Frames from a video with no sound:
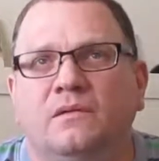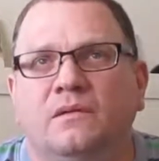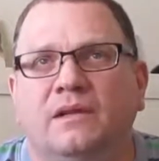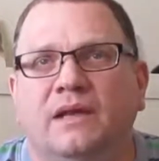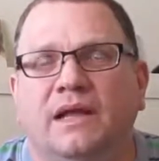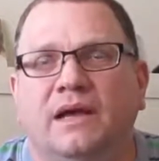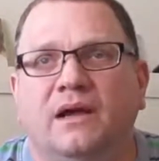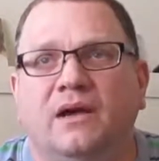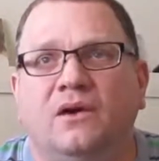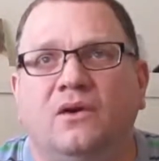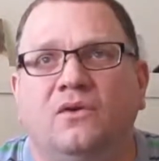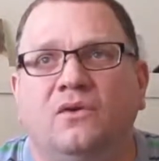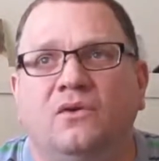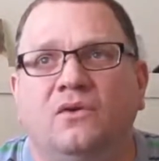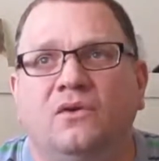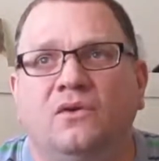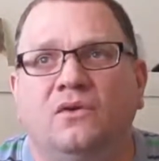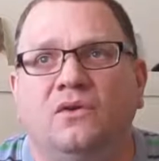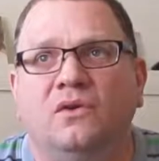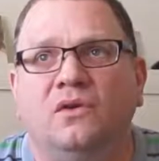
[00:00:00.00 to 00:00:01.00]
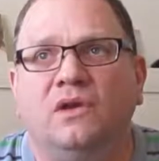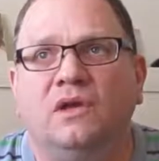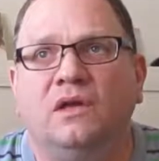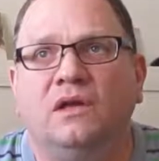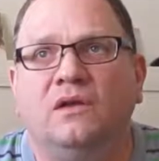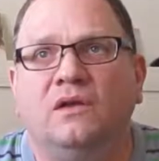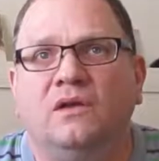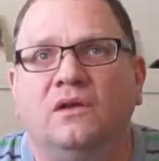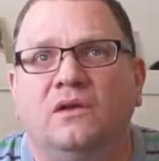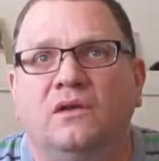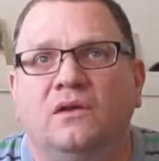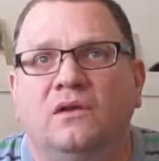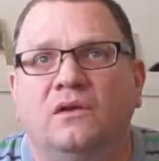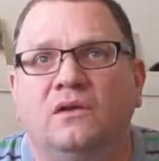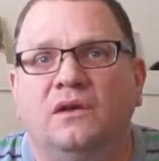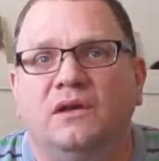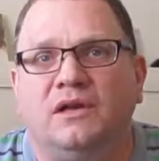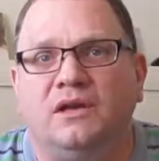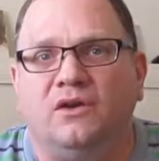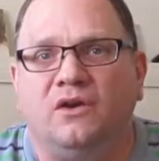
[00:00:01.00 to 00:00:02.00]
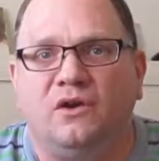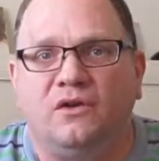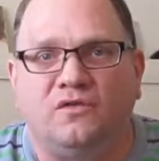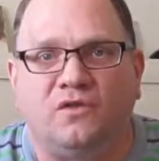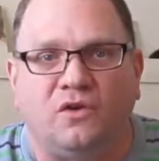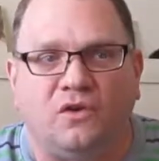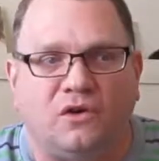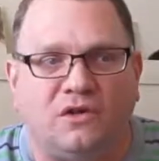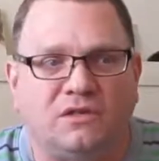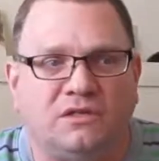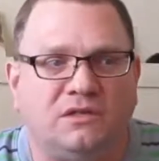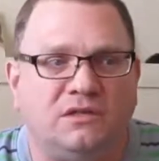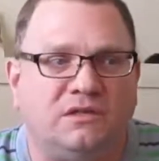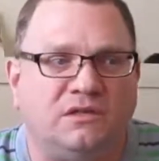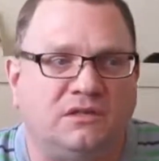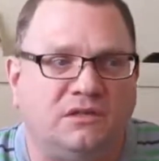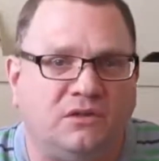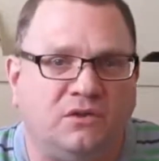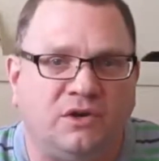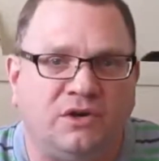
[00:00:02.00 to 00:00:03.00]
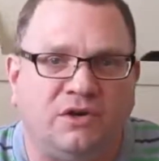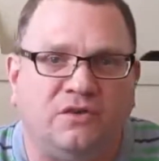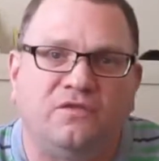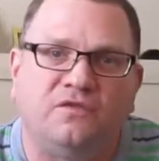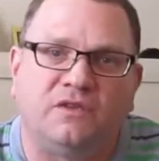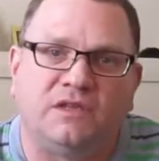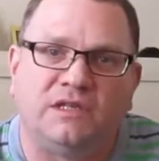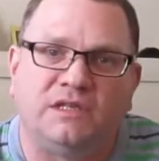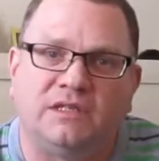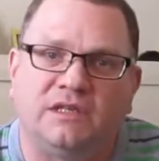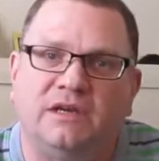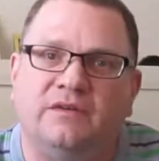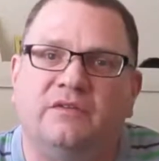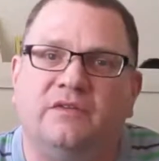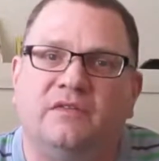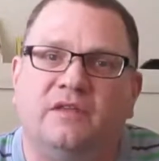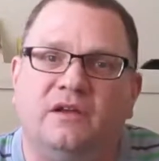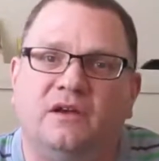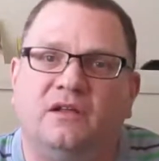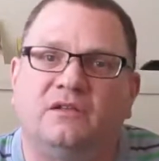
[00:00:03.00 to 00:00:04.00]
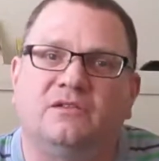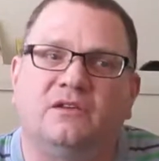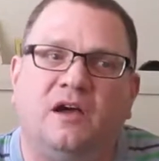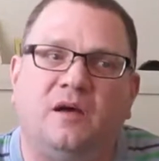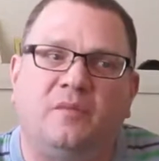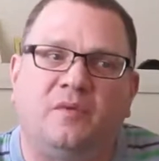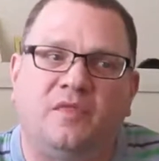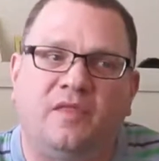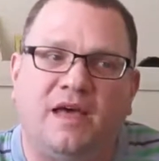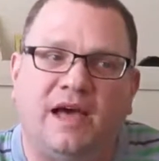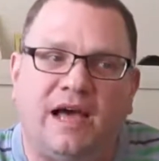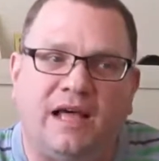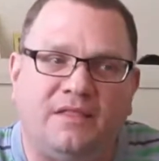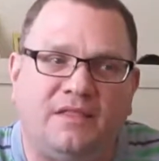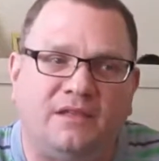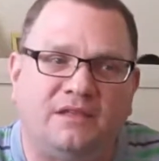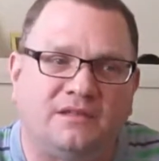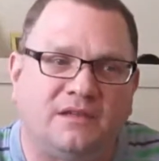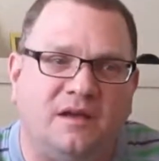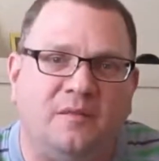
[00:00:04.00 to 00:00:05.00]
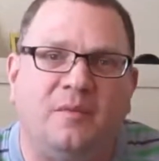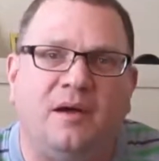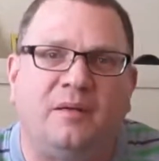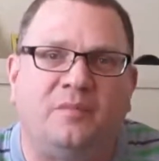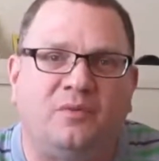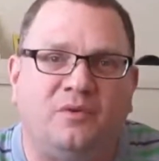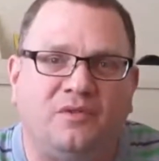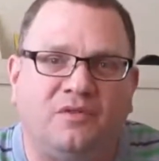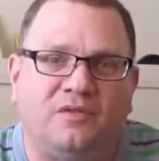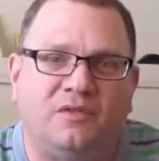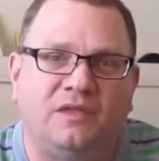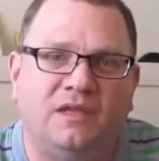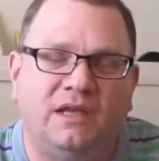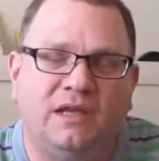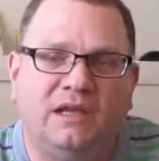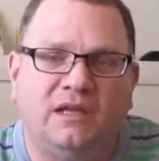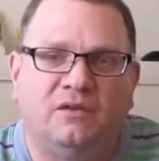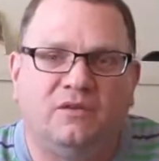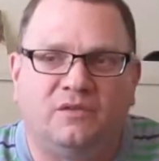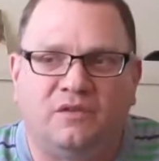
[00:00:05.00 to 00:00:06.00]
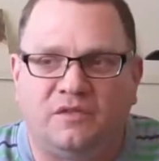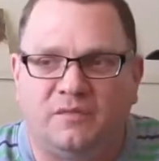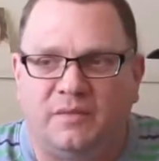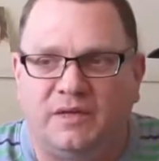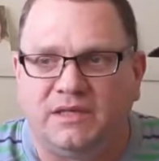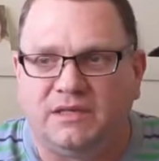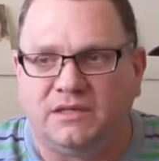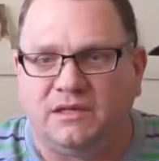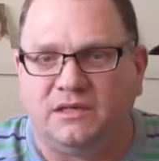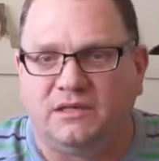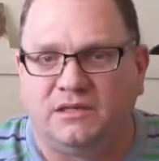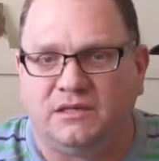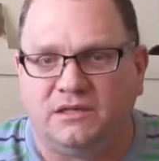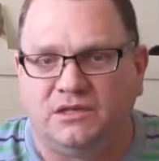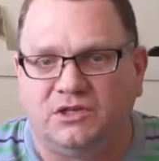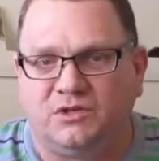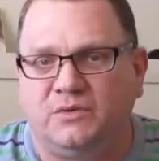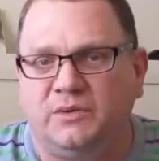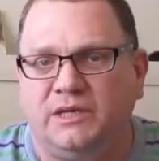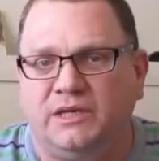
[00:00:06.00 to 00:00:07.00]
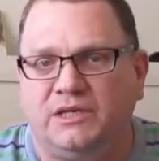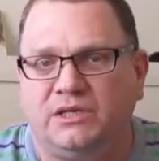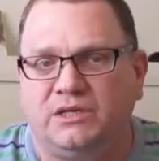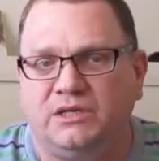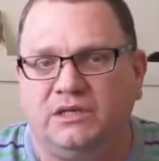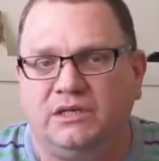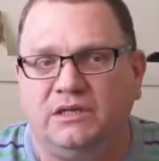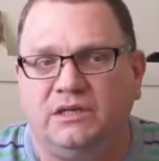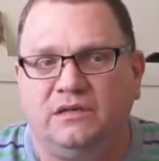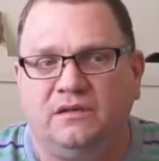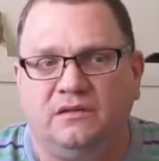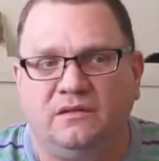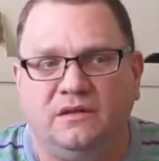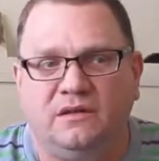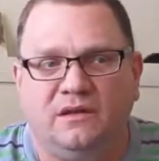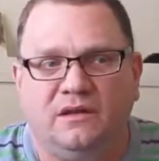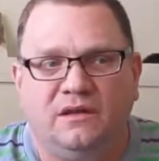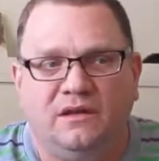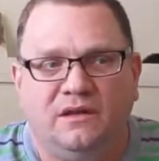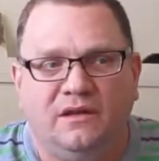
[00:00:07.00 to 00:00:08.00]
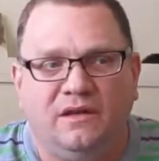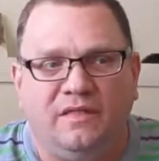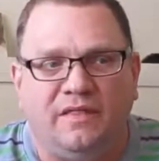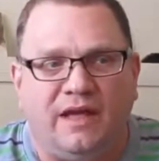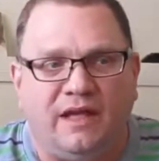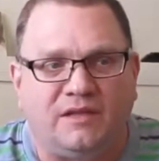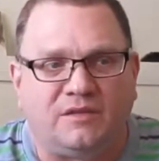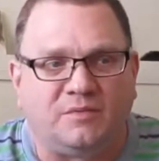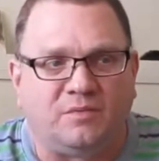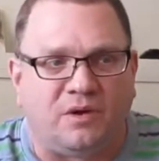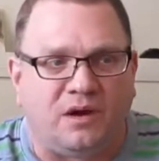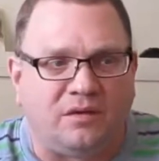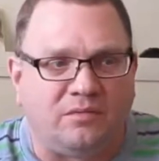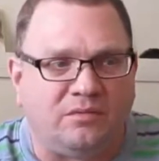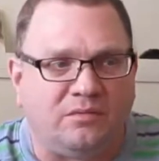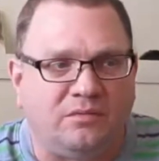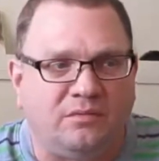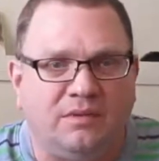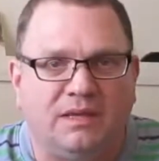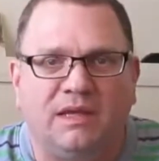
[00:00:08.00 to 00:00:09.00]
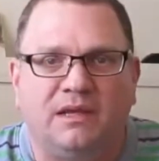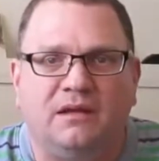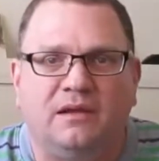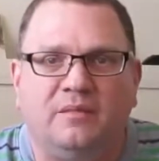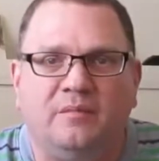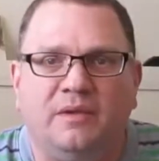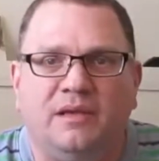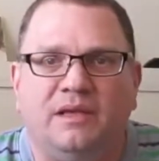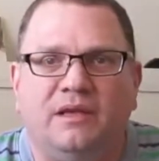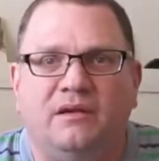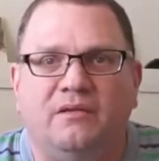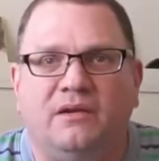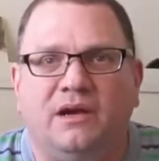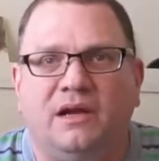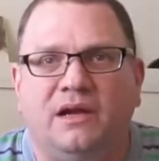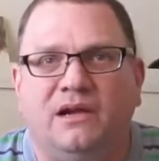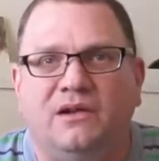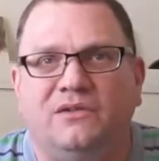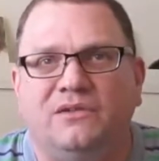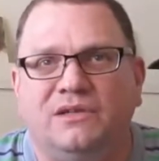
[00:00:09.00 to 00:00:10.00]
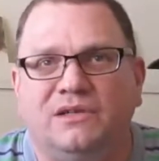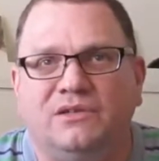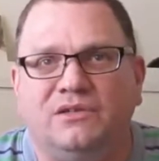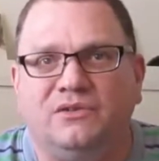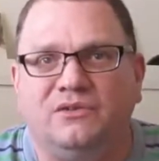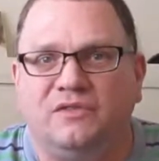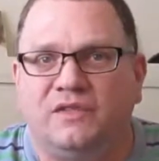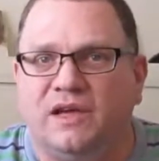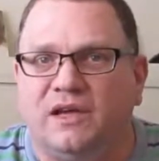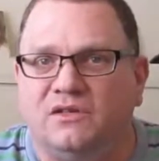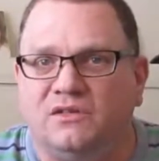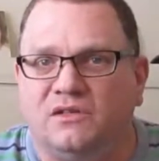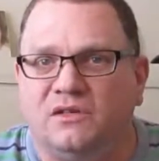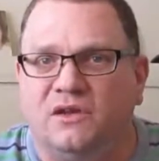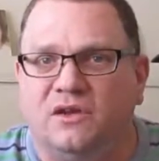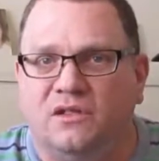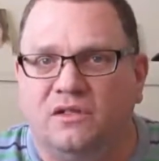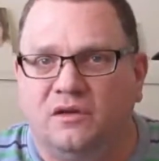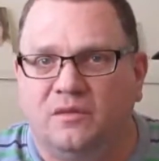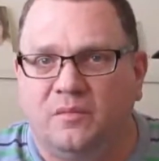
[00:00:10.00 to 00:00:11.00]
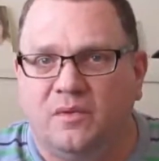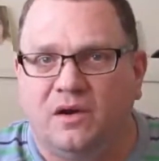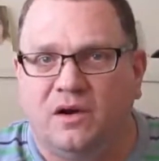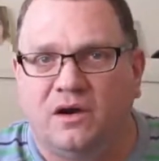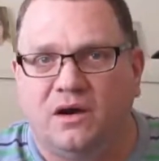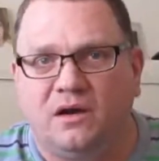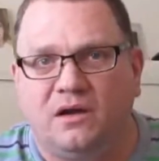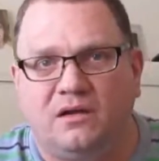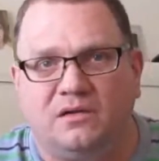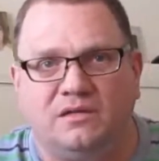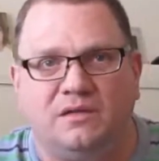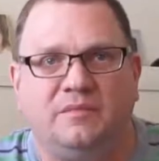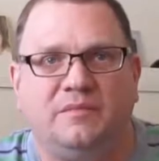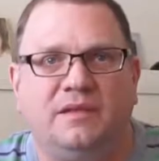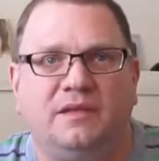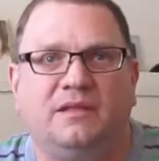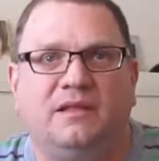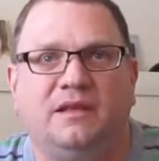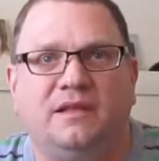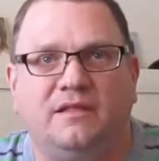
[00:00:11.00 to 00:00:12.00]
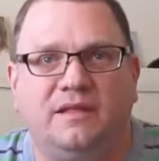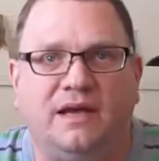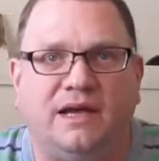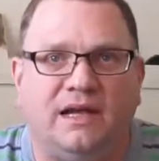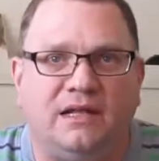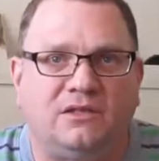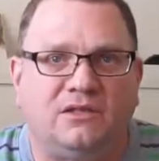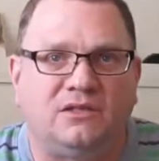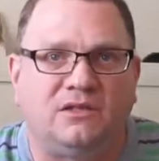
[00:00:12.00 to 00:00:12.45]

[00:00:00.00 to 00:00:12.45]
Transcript: Now, of course, there's lawyer fees and everything on top of that that's come up with my son's situation. That's probably going to be around the $2,000 mark, something like that.